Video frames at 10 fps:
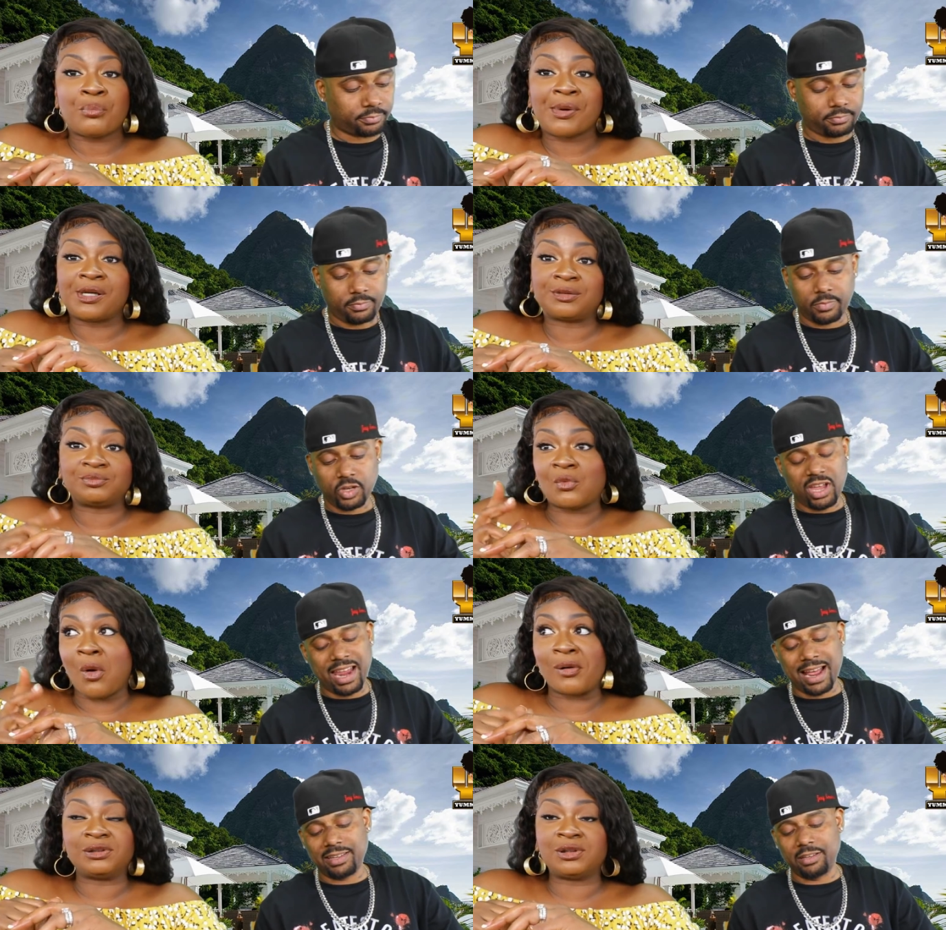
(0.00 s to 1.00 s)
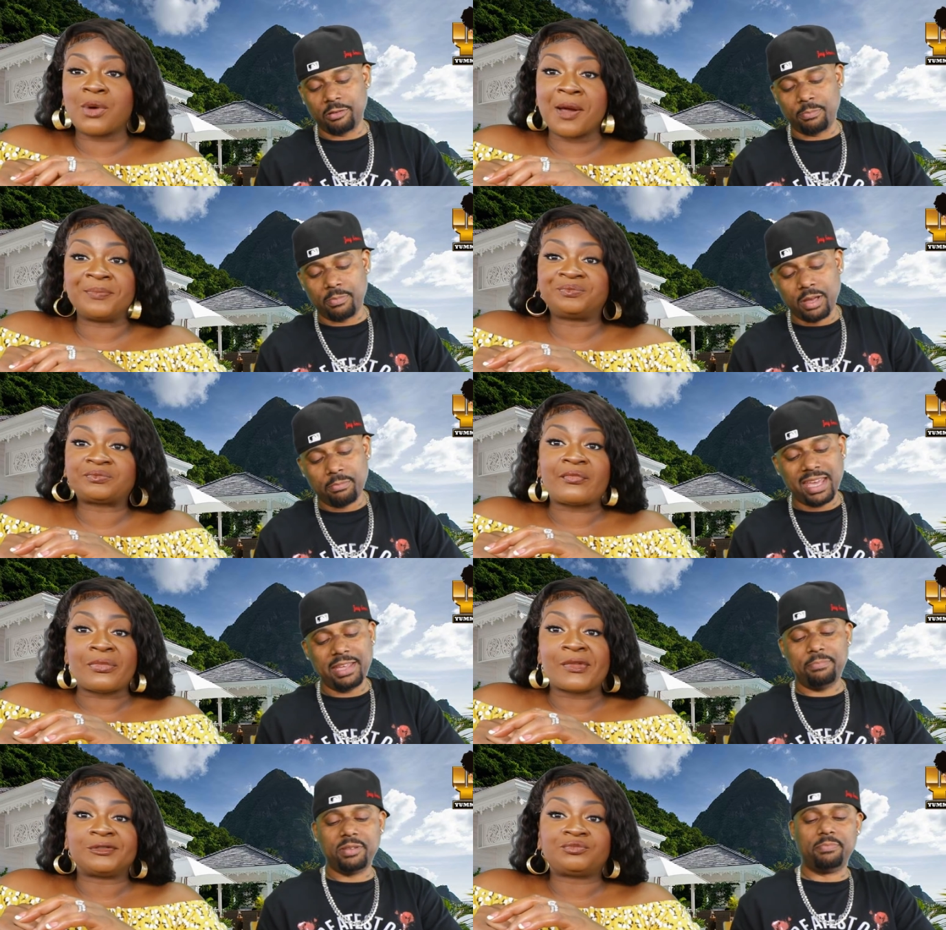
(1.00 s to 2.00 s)
Speaker 1: Boom.
Speaker 2: Shout out to anyway. him.
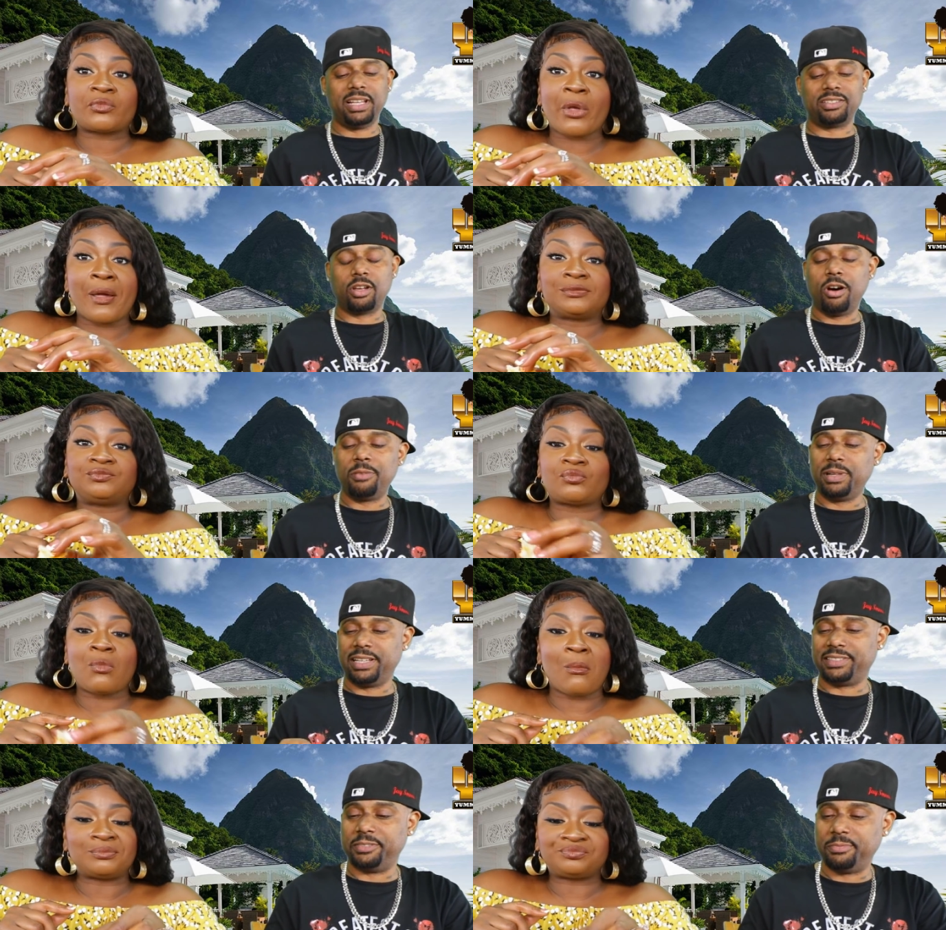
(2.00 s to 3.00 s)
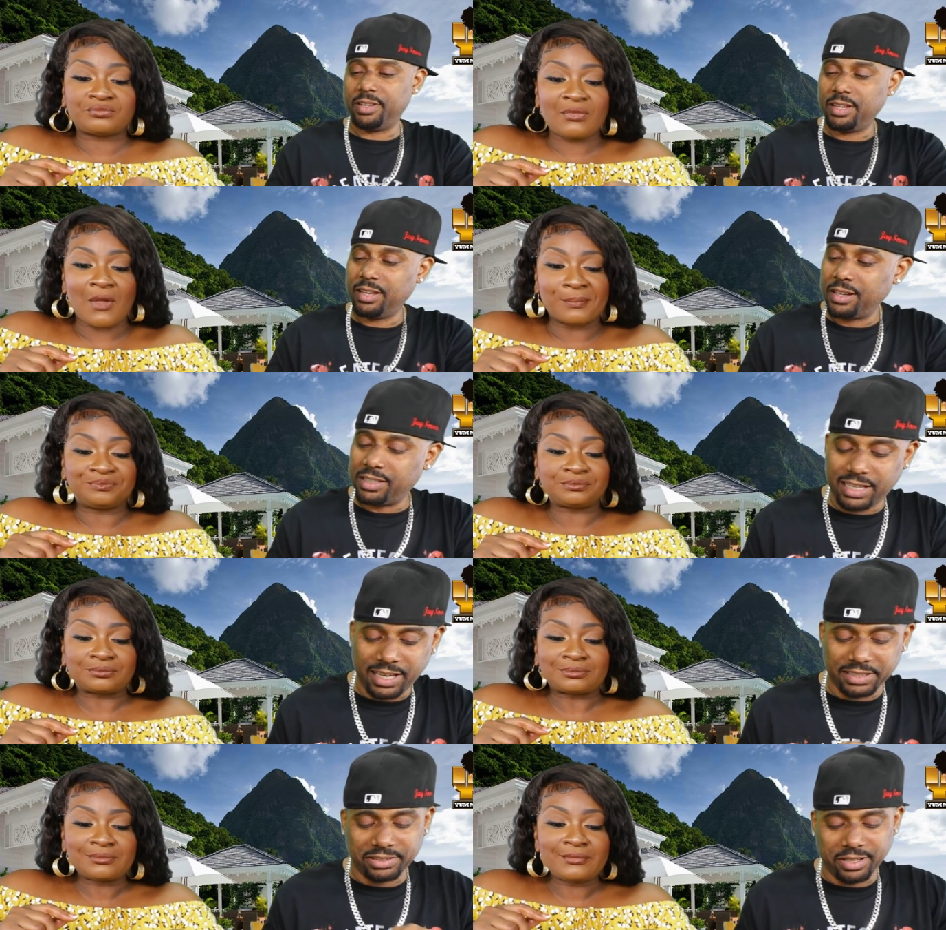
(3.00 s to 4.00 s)
May he be blessed. God bless him. Because he
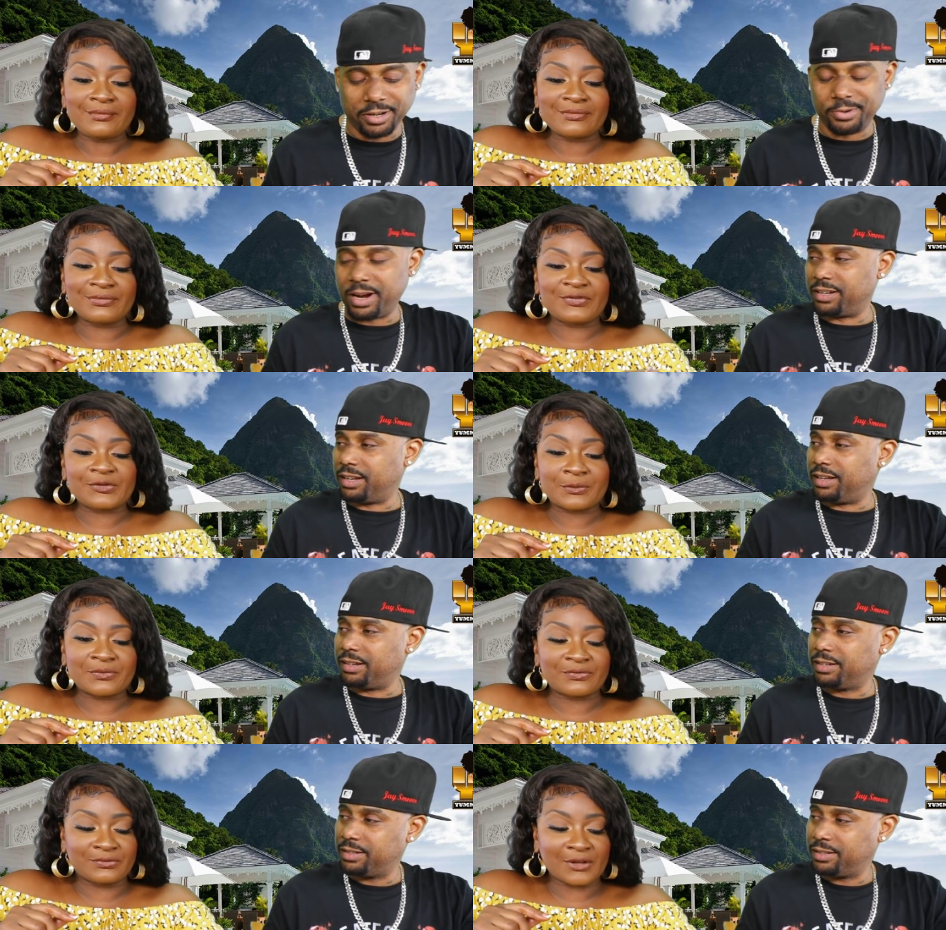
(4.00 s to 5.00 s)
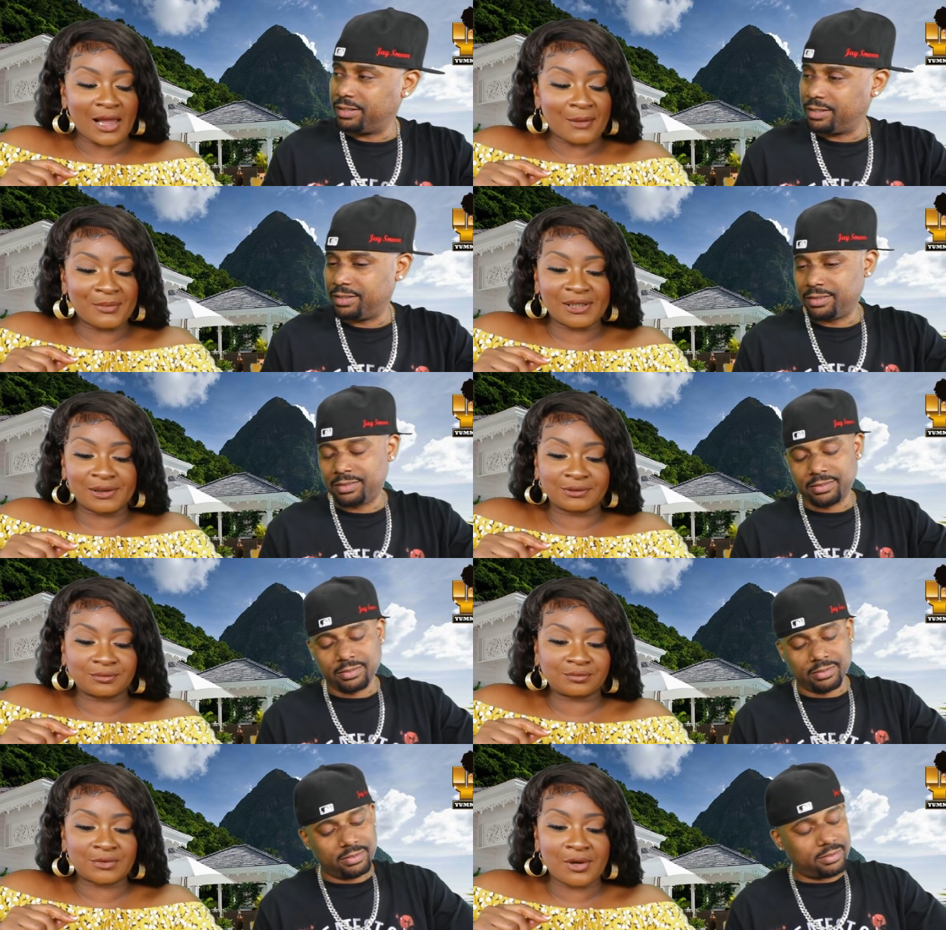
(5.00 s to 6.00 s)
catching hell right now, huh?
Speaker 1: I
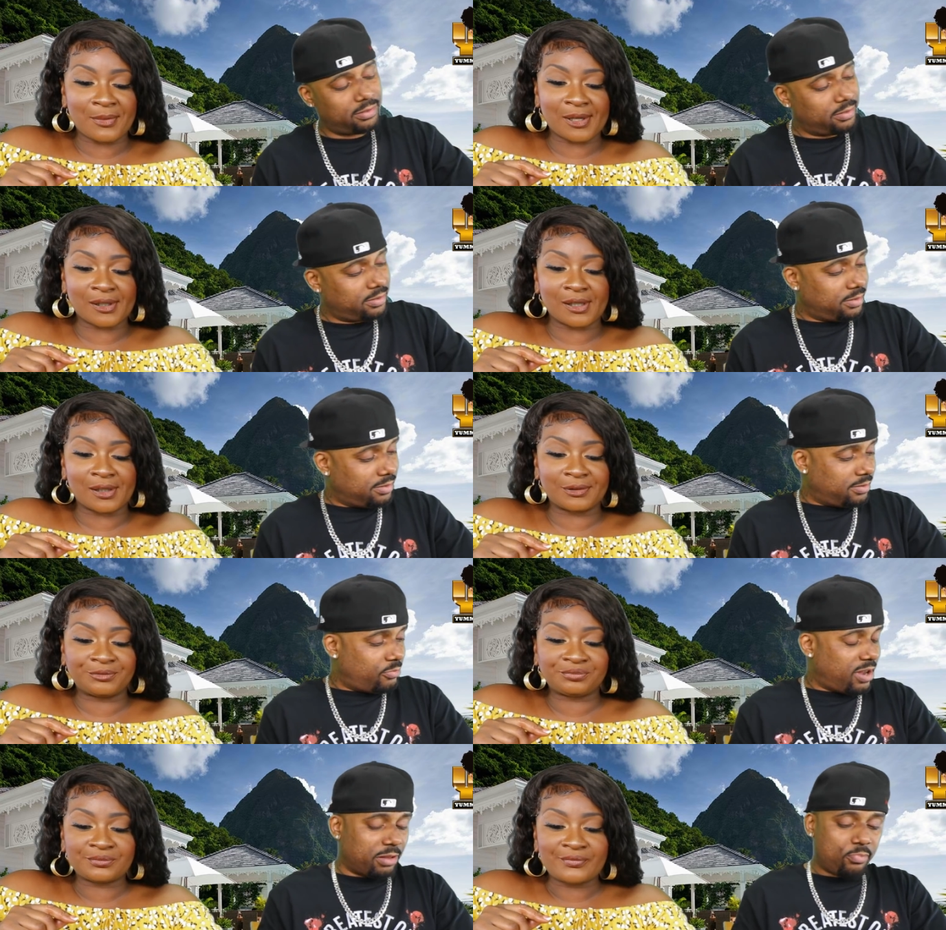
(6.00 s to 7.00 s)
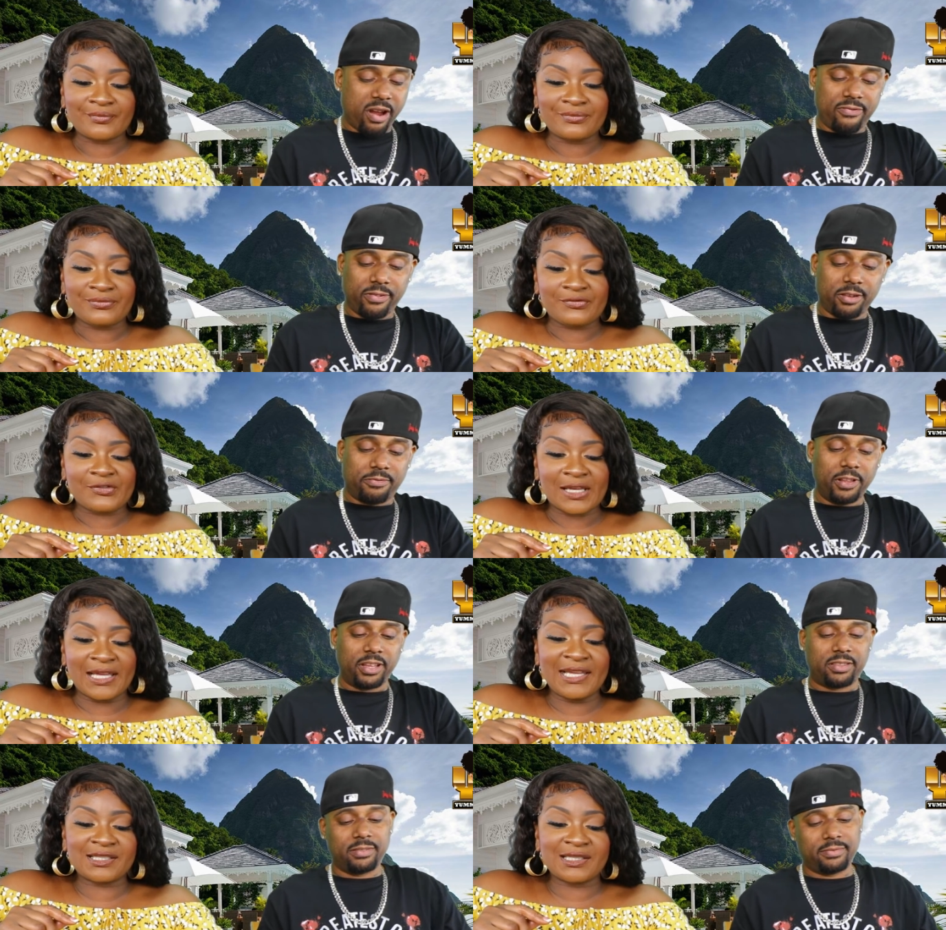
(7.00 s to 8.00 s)
mean, oh my God.
Speaker 2: We got to pray for the
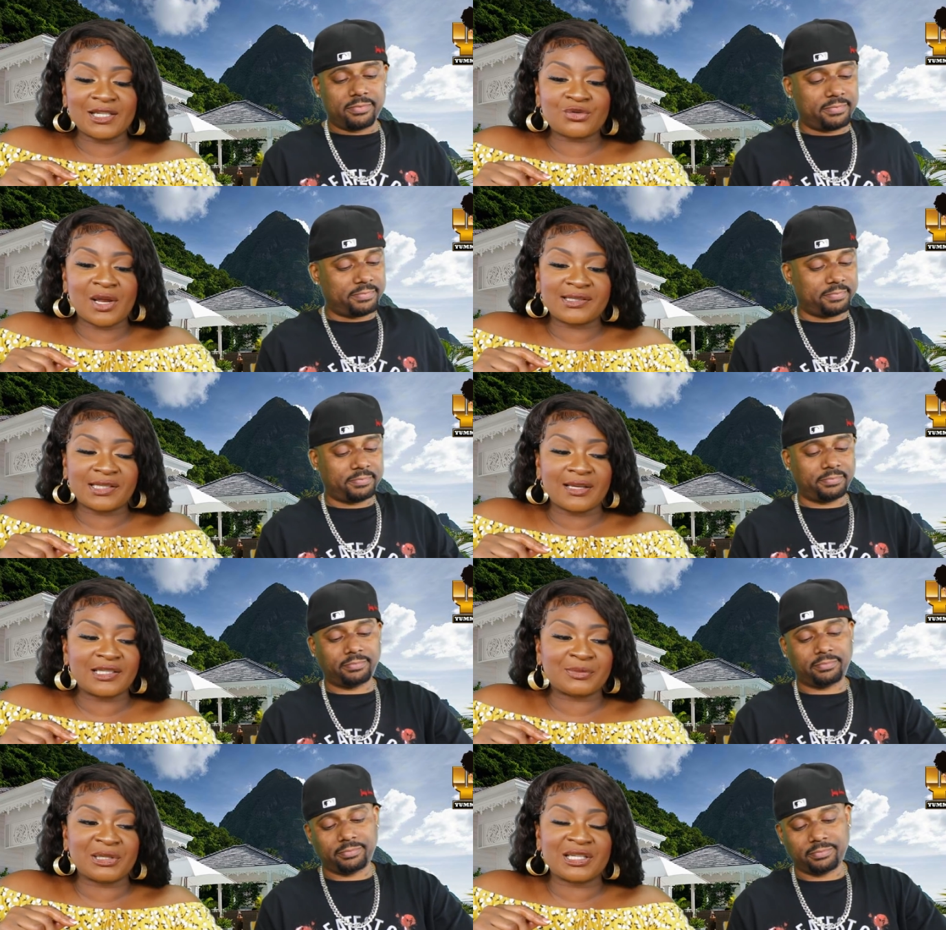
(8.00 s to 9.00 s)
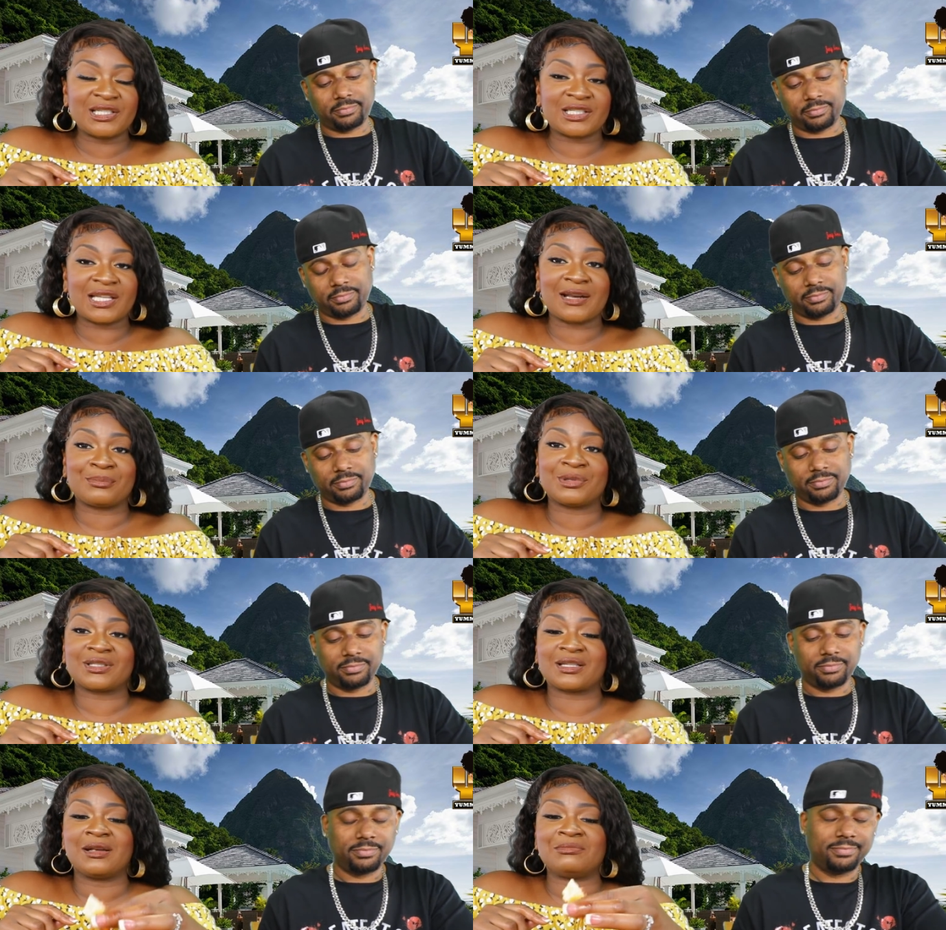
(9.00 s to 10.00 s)
affliction.
Speaker 1: And he's still trying to sell his book. He just had a
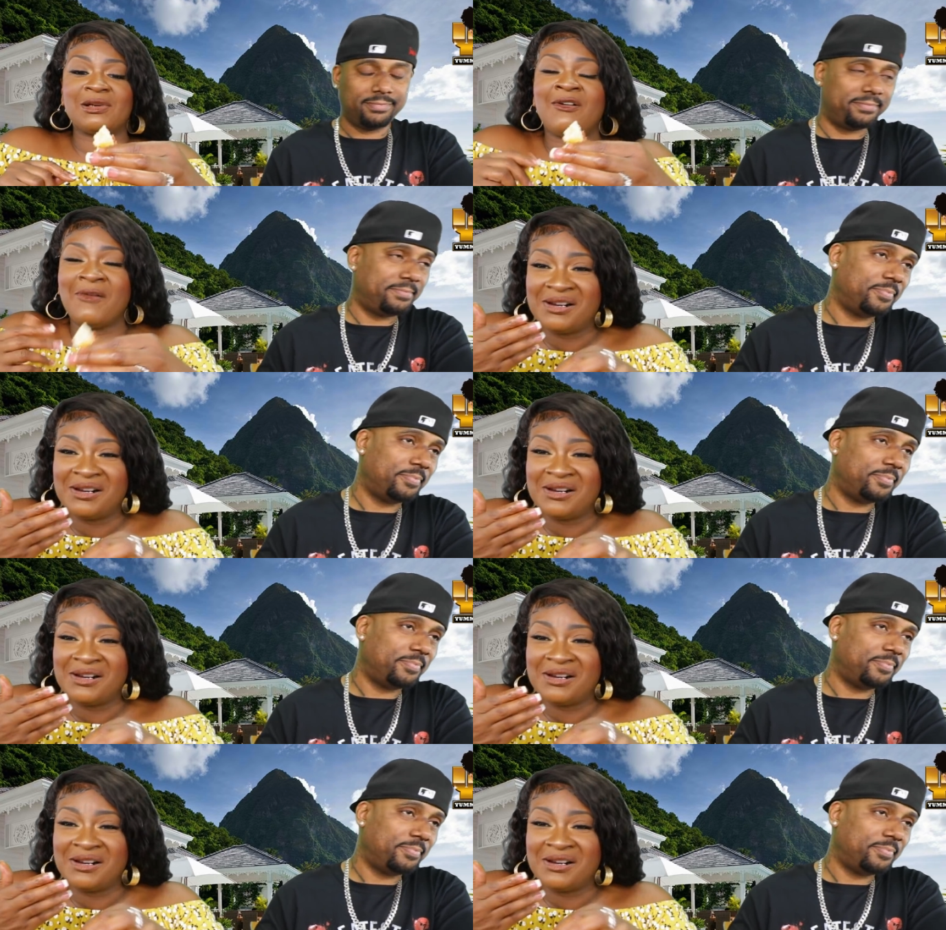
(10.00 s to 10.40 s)
book that, come out.